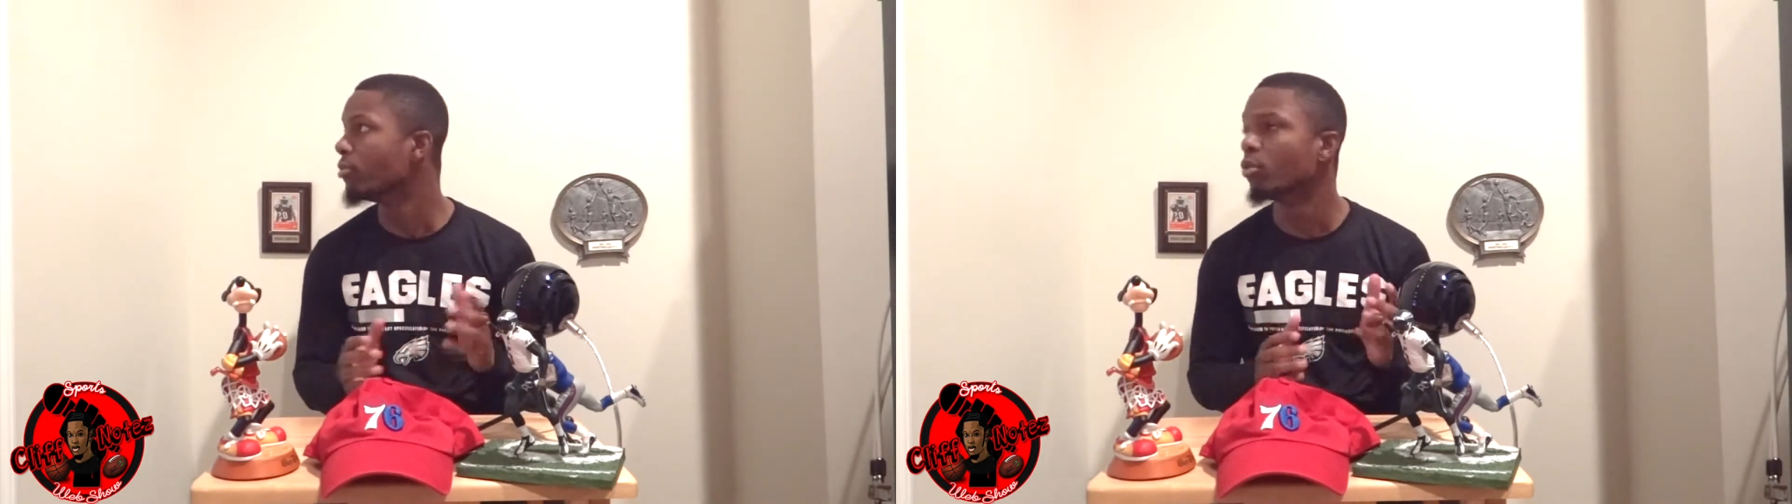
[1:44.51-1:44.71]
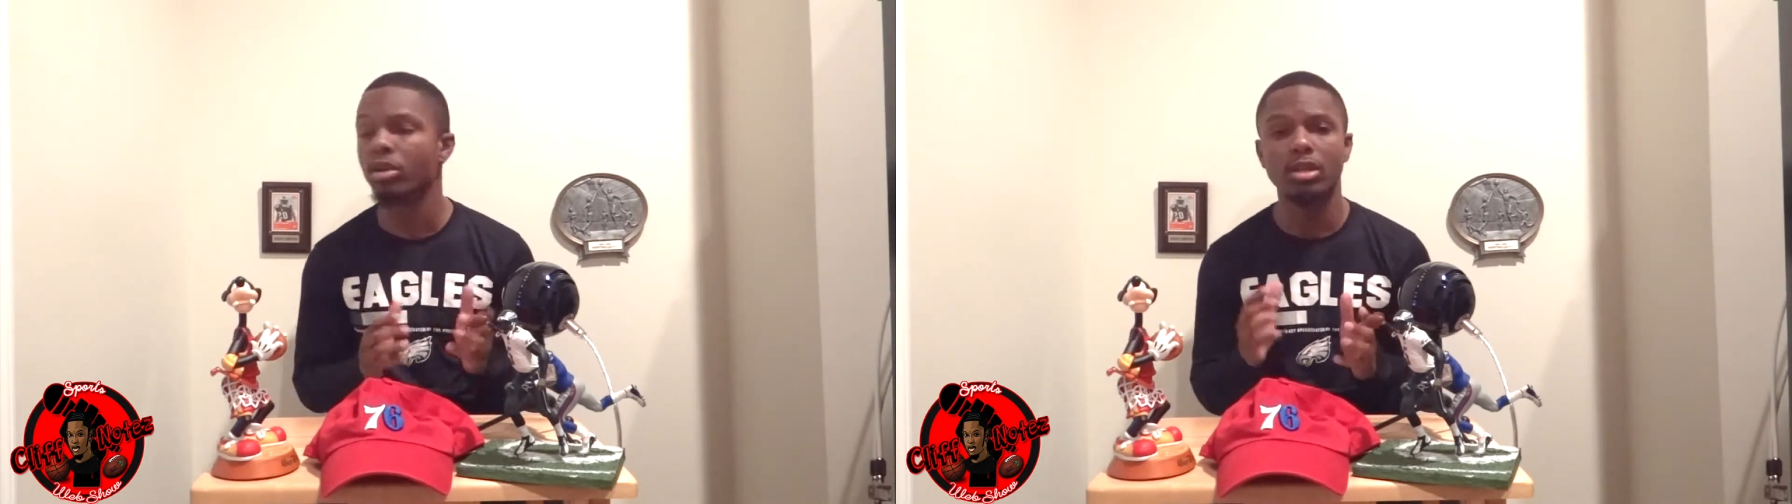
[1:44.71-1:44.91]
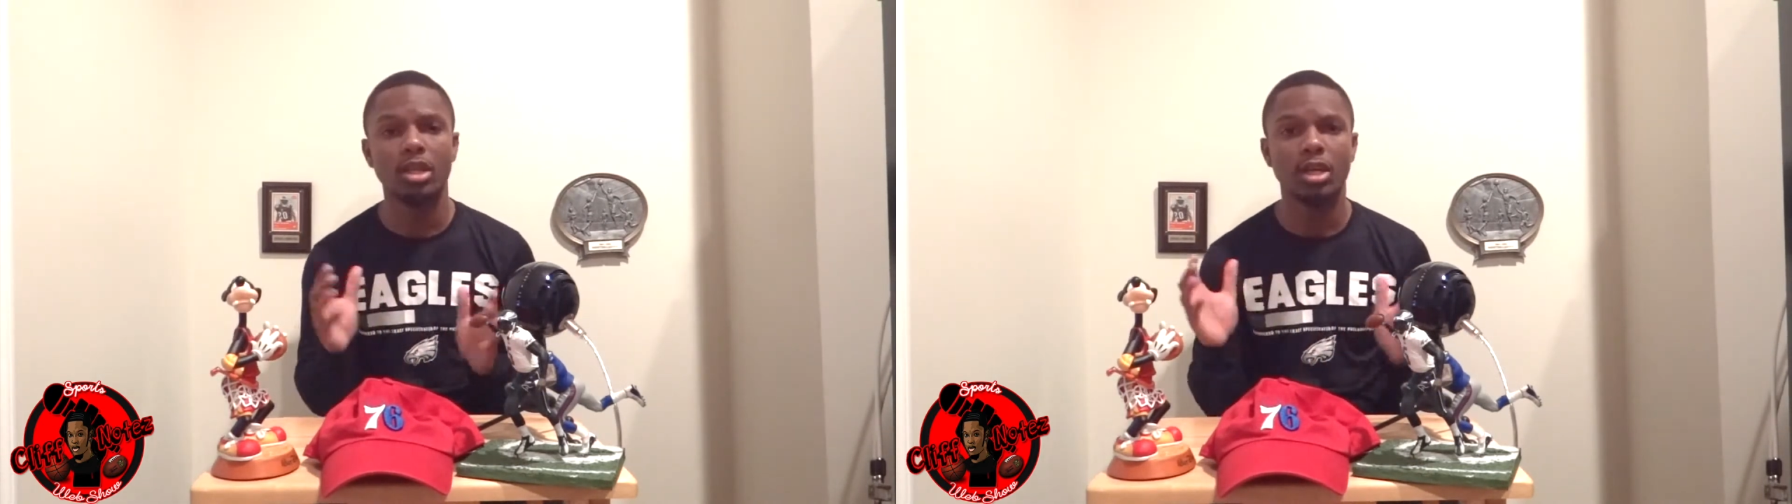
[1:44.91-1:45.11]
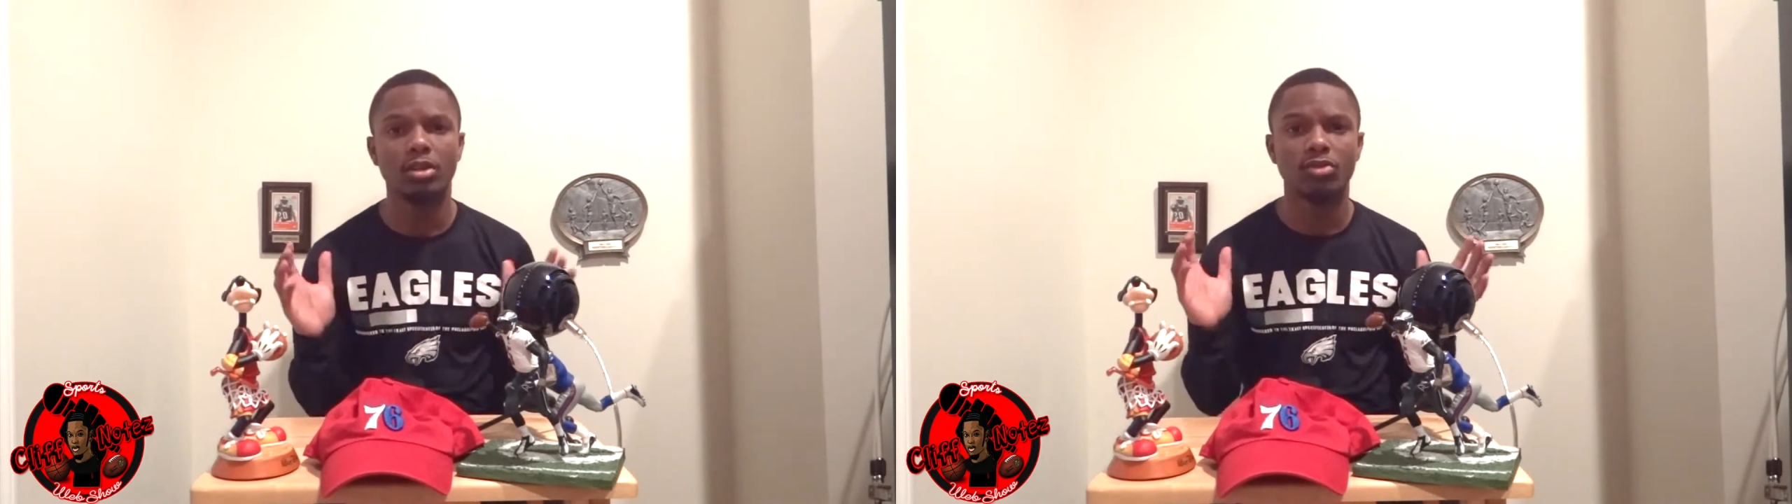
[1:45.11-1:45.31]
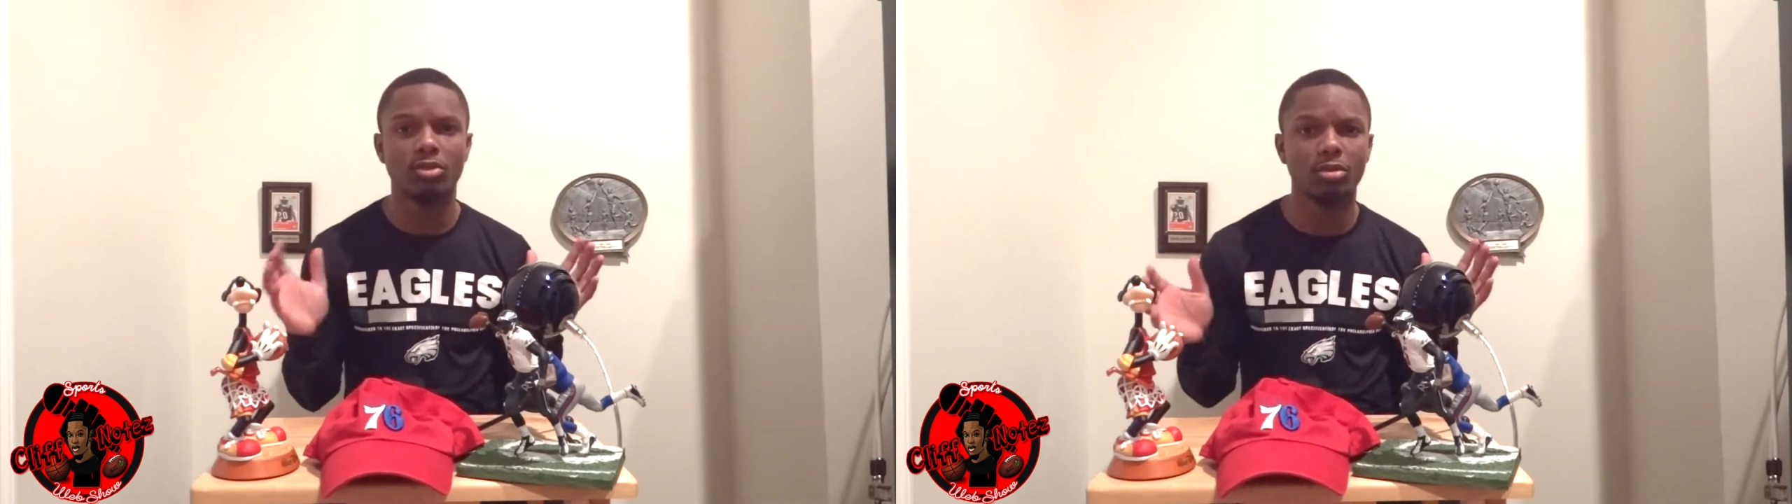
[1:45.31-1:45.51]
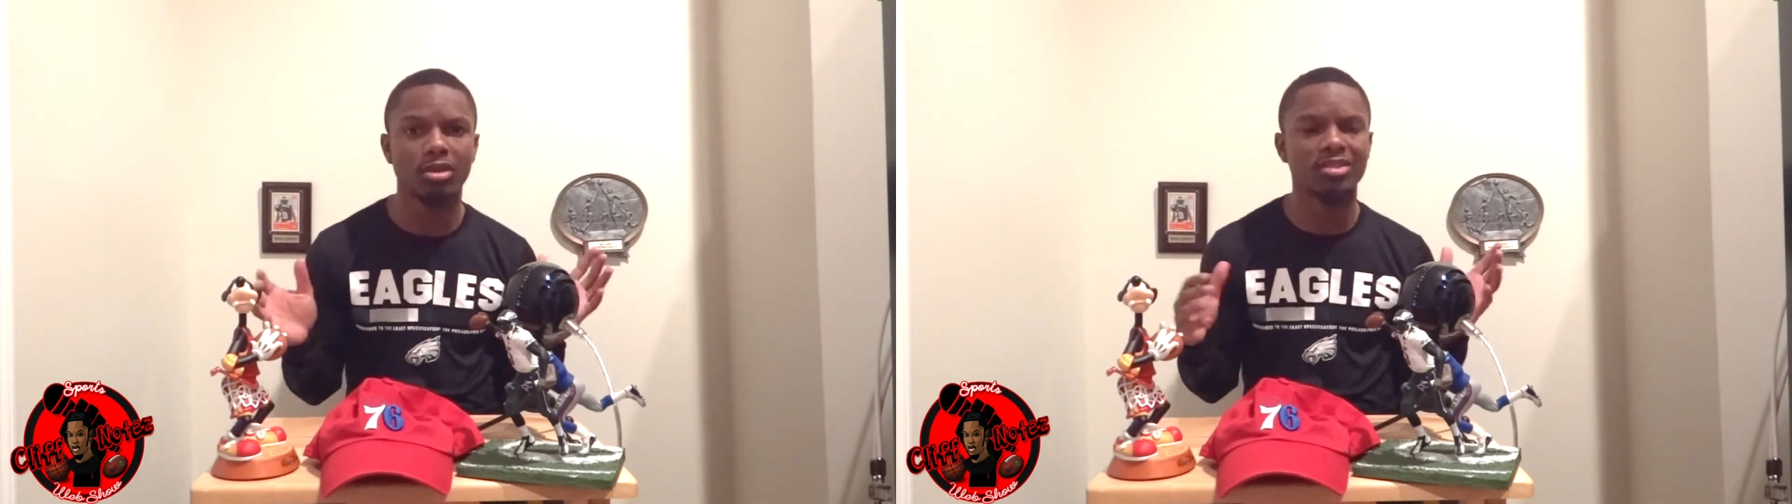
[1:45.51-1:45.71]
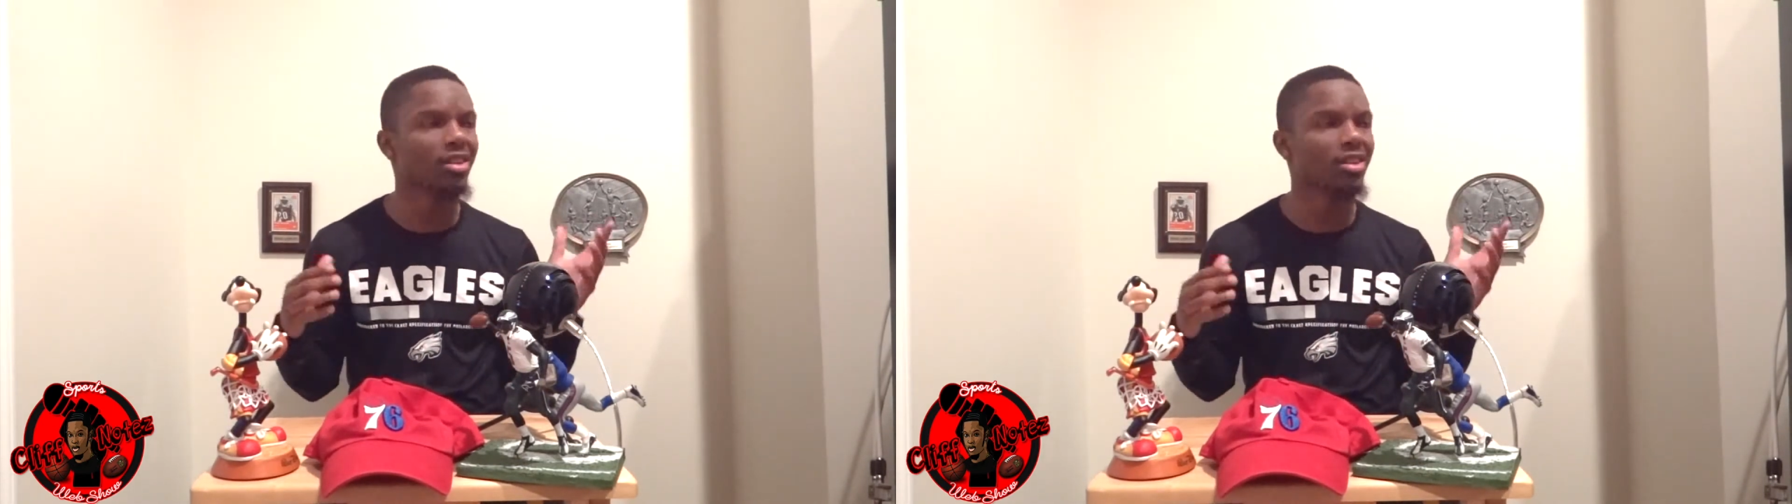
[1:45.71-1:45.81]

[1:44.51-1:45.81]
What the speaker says: more things to it.